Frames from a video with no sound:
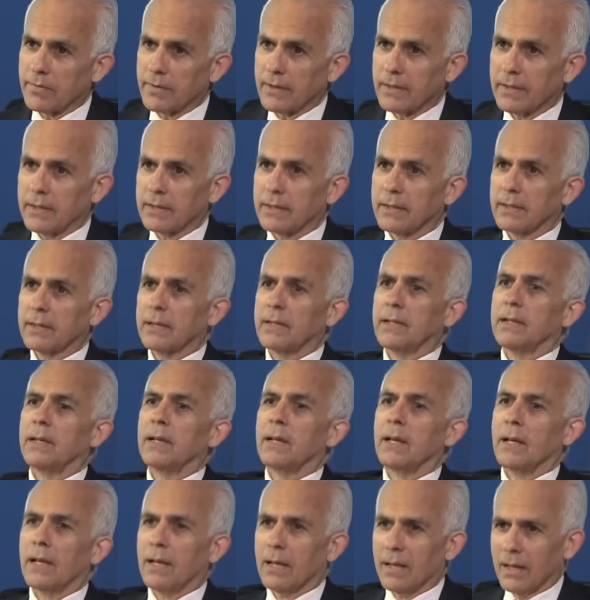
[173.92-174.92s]

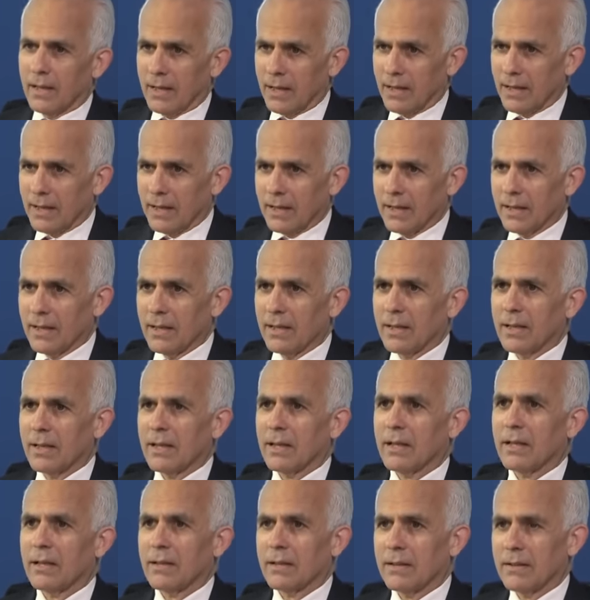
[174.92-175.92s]

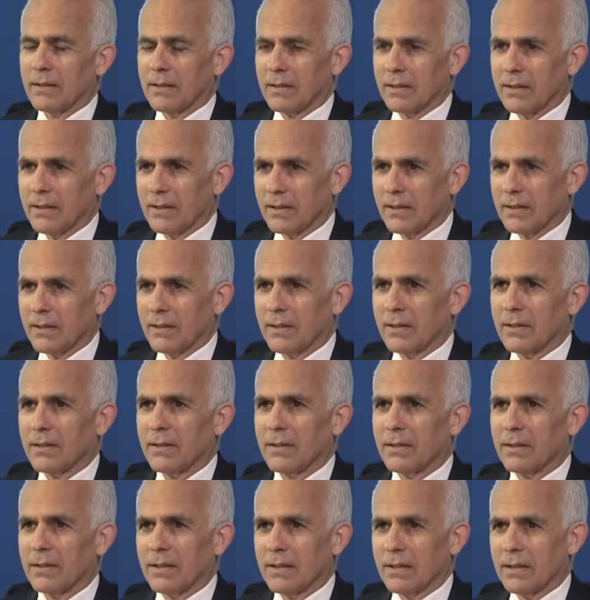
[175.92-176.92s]

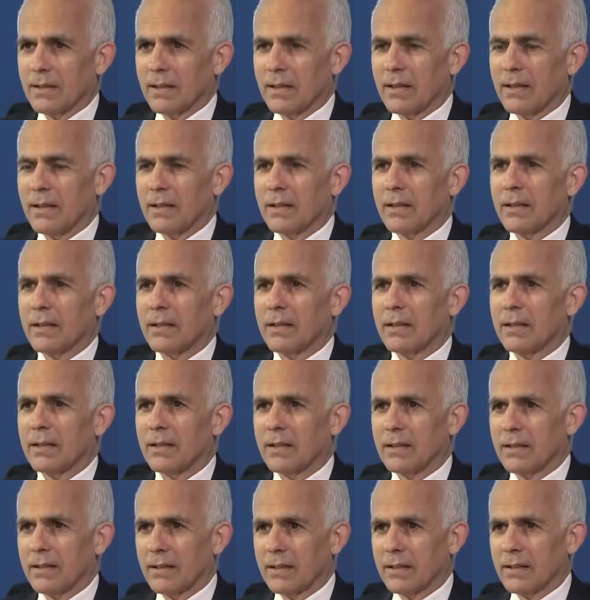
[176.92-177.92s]

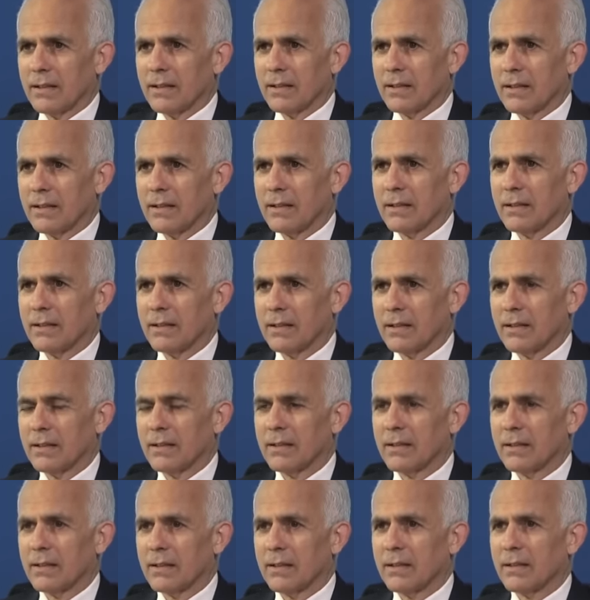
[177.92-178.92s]

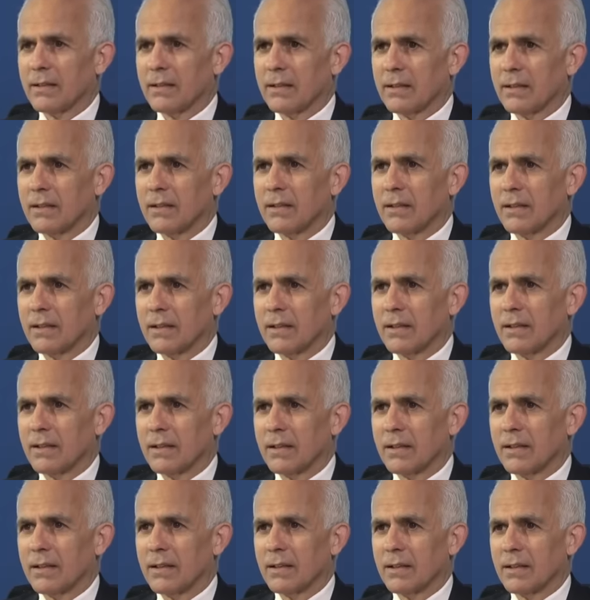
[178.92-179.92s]

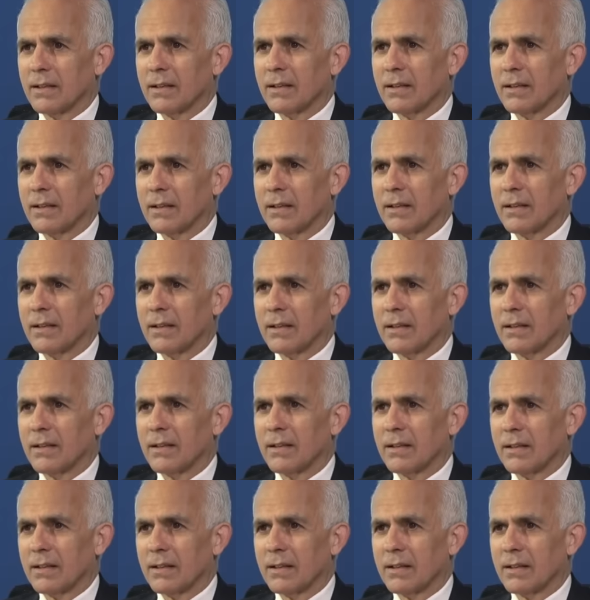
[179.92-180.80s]
(not speaking)